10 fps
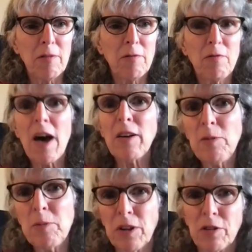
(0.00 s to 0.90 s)

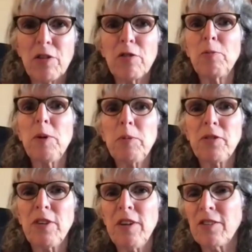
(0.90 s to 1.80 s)
valuable, or those
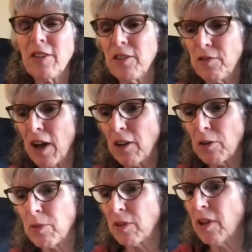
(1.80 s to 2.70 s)
people seen as less
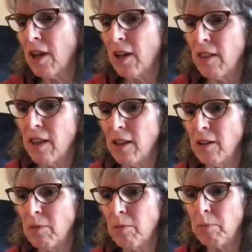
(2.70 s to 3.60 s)
valuable
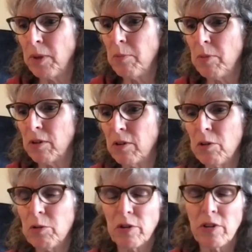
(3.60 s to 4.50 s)
than people
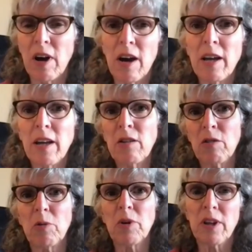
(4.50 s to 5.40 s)
who were dying
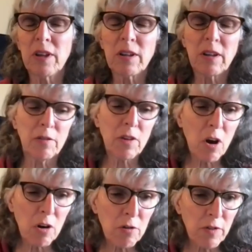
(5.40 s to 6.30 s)
or were ill of
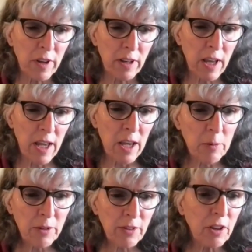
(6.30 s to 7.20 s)
COVID? And it
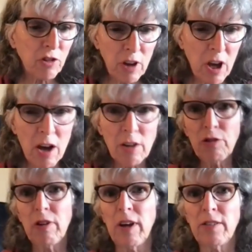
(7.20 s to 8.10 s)
was such a
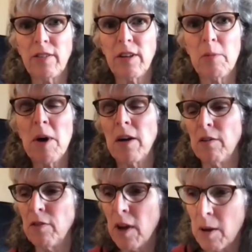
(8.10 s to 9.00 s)
contrast, the amount
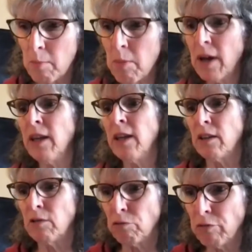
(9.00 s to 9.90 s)
of money
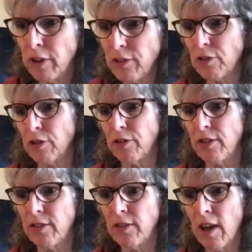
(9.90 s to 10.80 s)
and
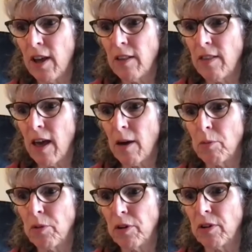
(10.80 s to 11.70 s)
resources that
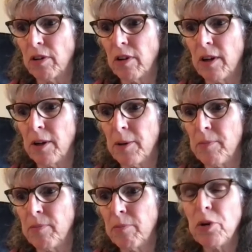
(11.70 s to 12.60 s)

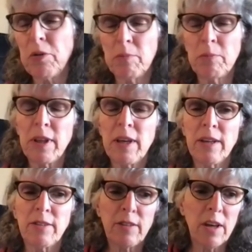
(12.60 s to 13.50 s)
were put in
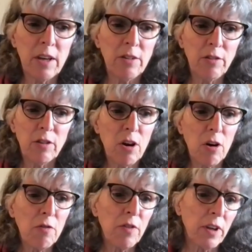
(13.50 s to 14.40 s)
place due to
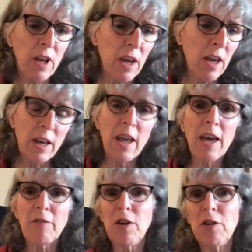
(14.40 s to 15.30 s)
COVID. And I
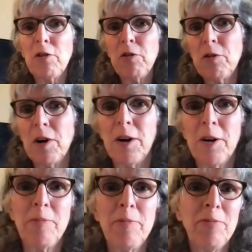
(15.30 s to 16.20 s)
have
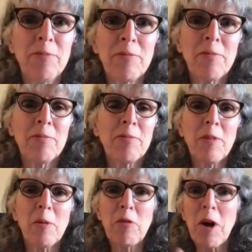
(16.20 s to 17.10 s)
no
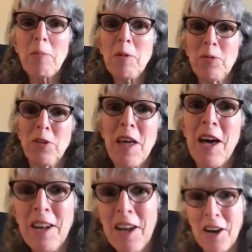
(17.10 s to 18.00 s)
problem with
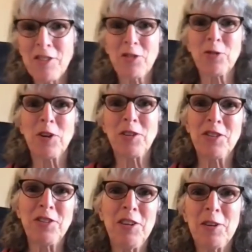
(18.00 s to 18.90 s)
that. I just wanted
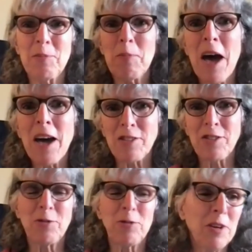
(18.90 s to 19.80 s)
to see it
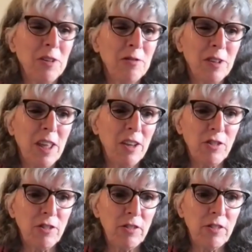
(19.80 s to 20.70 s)
matched in
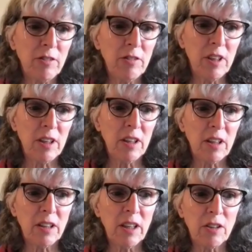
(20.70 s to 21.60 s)
relation to
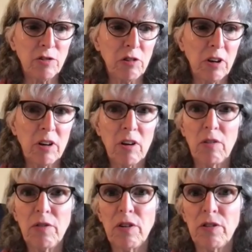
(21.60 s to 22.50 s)
the illegal drug
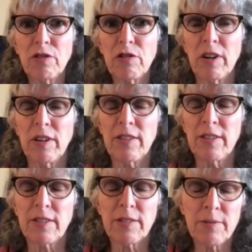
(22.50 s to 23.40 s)
overdose
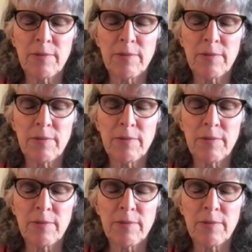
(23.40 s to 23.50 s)
crisis.